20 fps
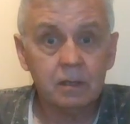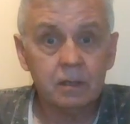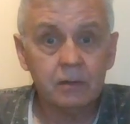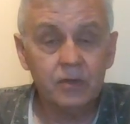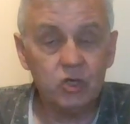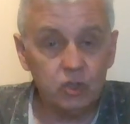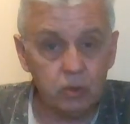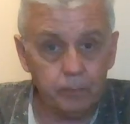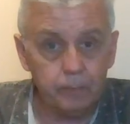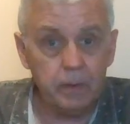They
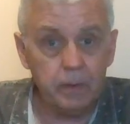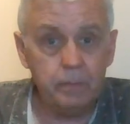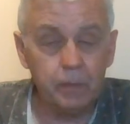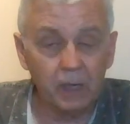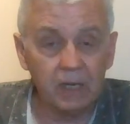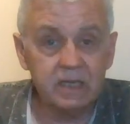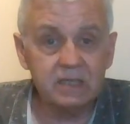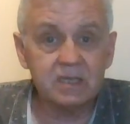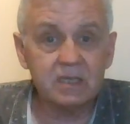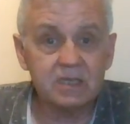should be
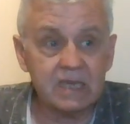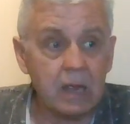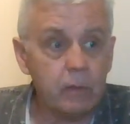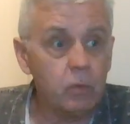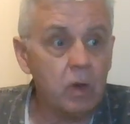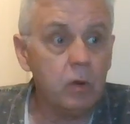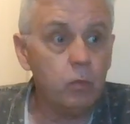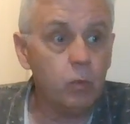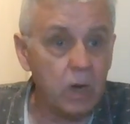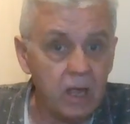policed the same
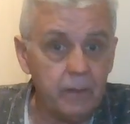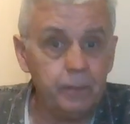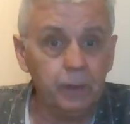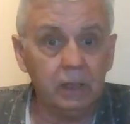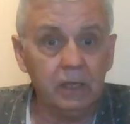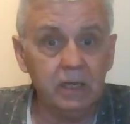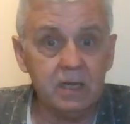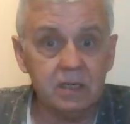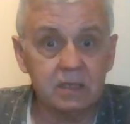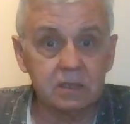way we're
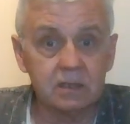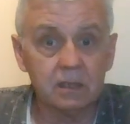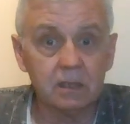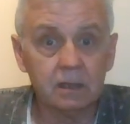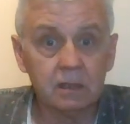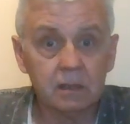policed.